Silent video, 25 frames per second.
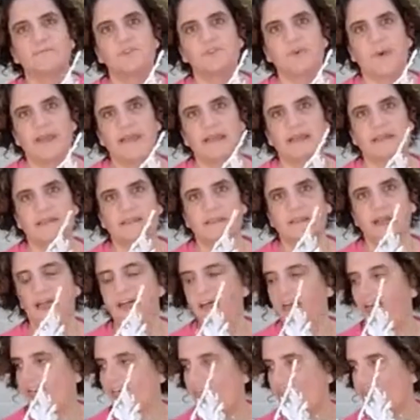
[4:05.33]
twigs.
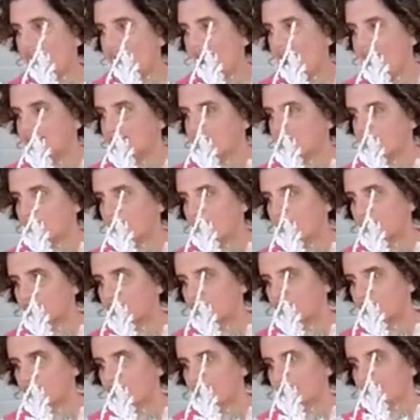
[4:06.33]
That's what we're
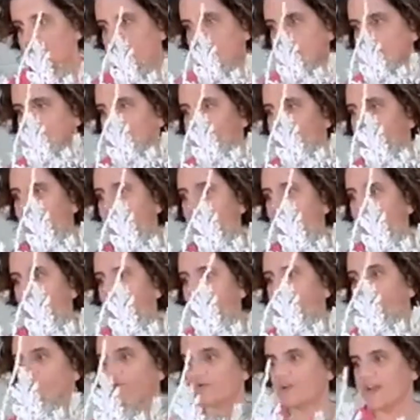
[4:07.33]
shooting for. But look how
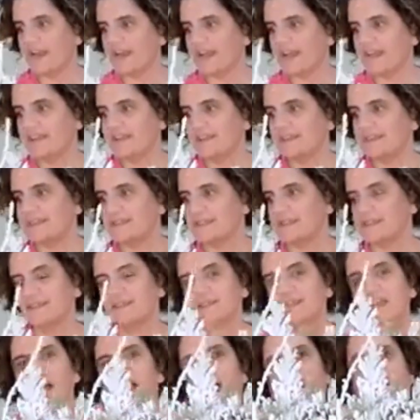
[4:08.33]
pretty this
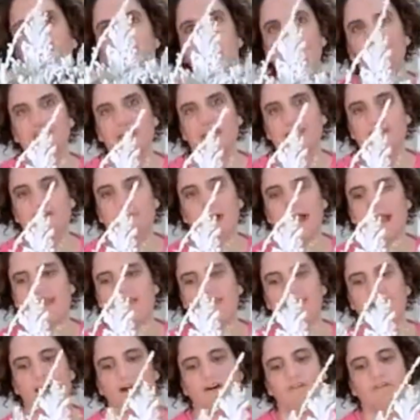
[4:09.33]
is just by
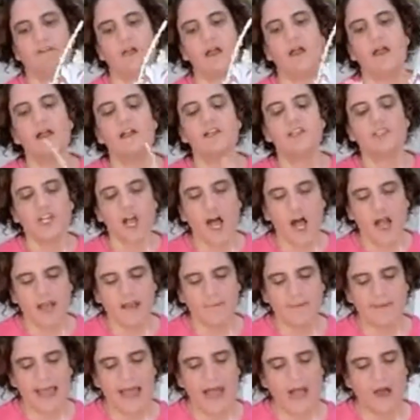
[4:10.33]
itself. Talk
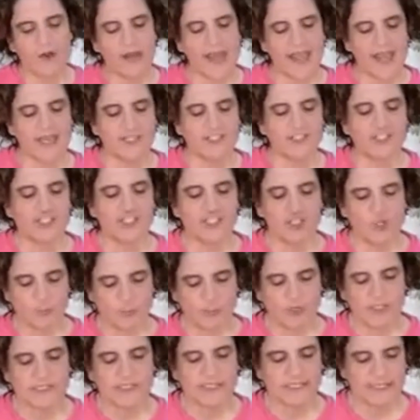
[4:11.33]
about a
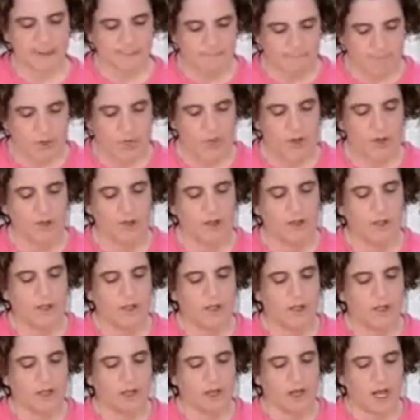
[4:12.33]
super simple,
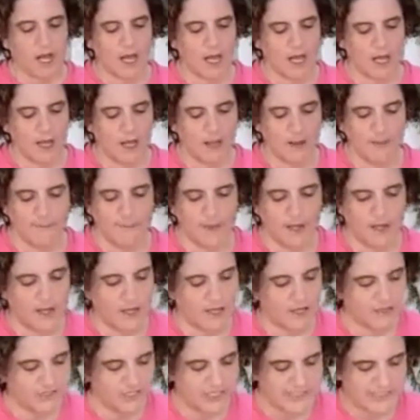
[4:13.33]

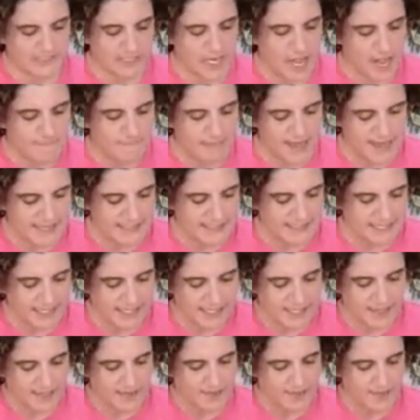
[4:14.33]
just
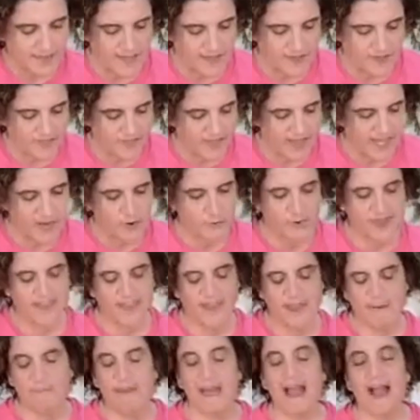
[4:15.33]
amazing thing with
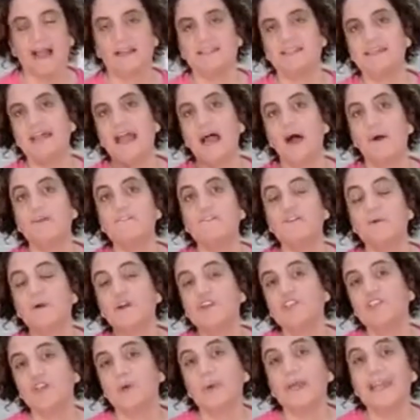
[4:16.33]
impact. Now, if you are
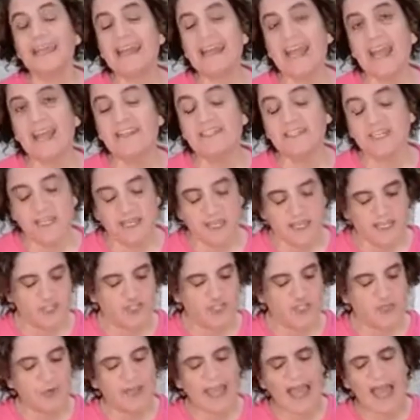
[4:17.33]
doing an 18-inch,
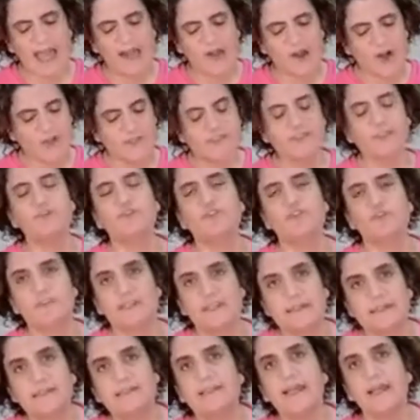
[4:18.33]
you can also do
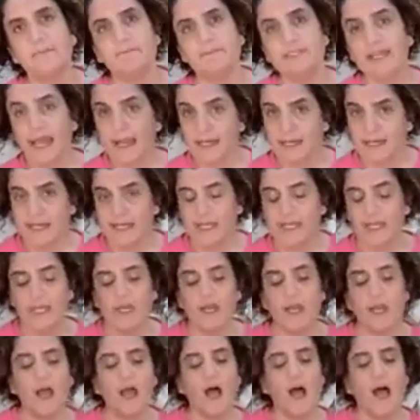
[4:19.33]
this same technique.
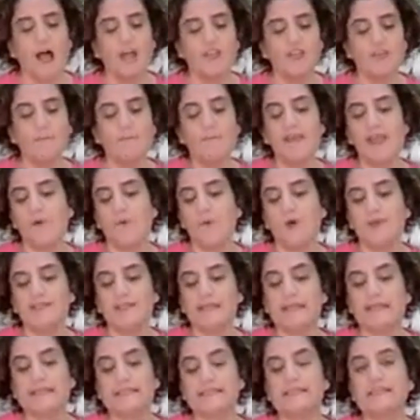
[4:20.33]
You may want to
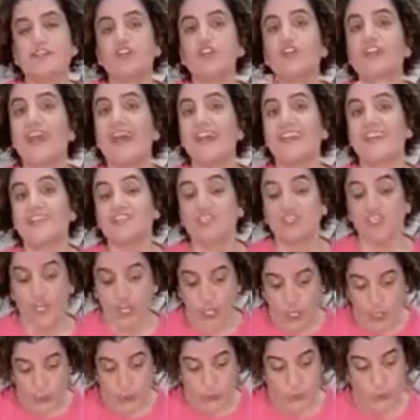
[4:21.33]
consider getting
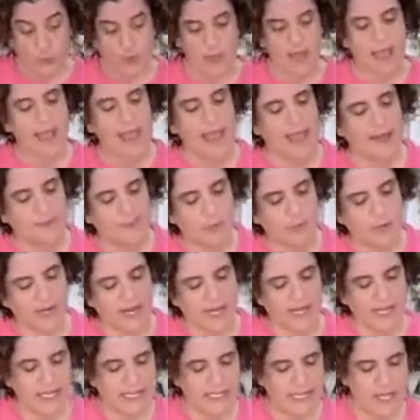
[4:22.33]
two and
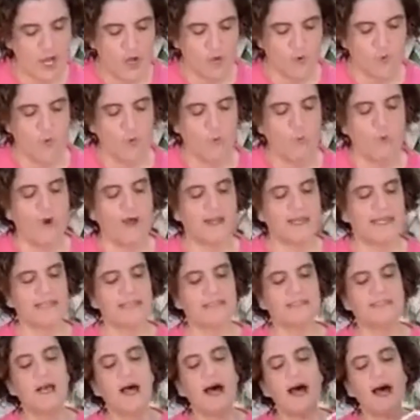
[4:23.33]
putting, one at the
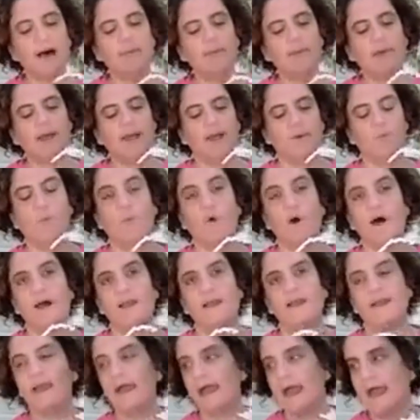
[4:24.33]
top and
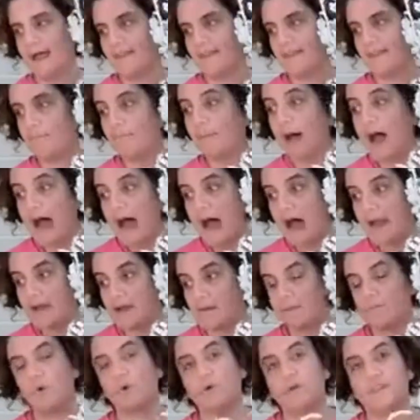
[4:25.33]
one at the
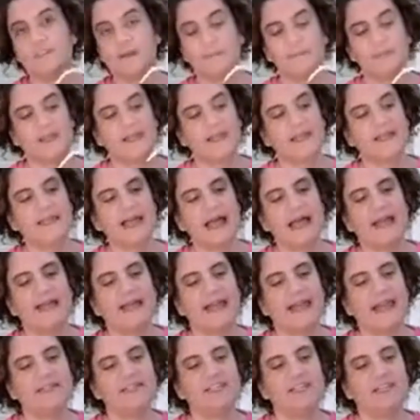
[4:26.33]
bottom or something like that. An
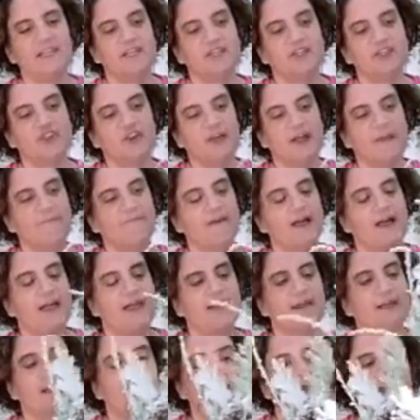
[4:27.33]
18-inch
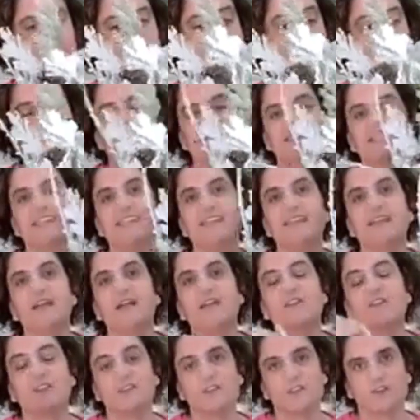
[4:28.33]
grapevine, obviously
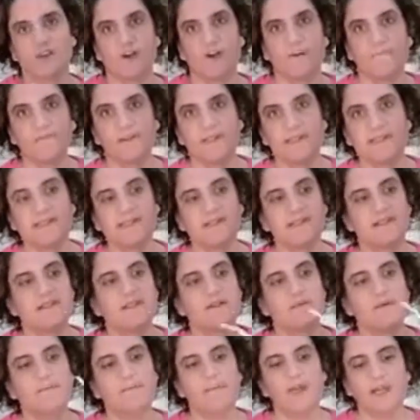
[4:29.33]
the circumference is a little
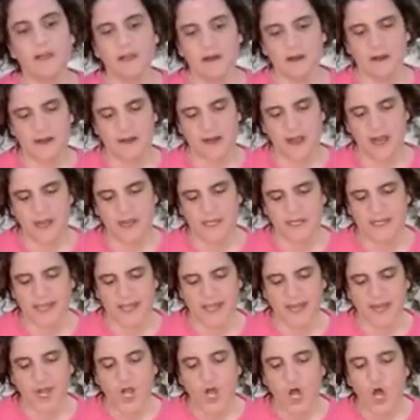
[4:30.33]
bit bigger. You're not going to
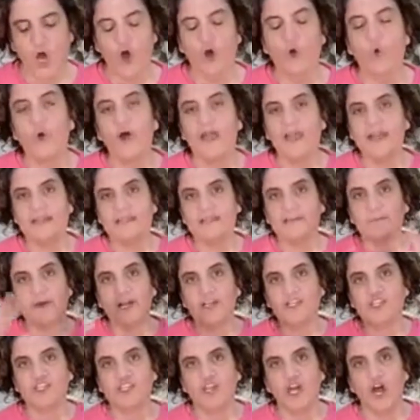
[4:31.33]
get quite as
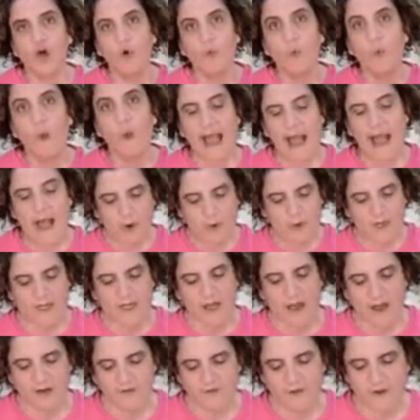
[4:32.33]
much wow and
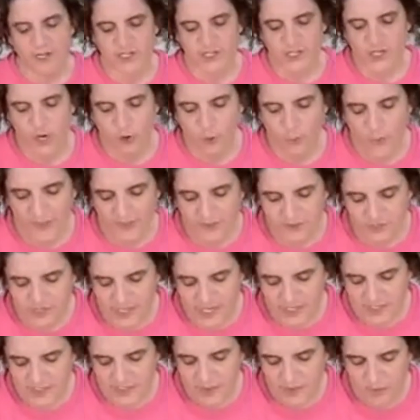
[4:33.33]
coverage with
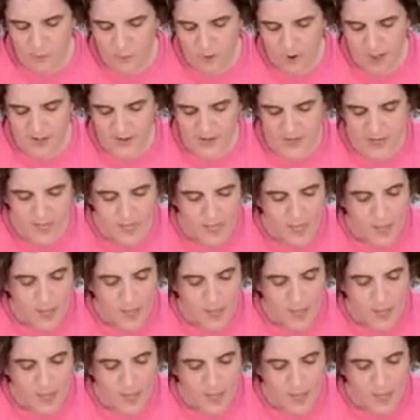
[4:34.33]
just the one.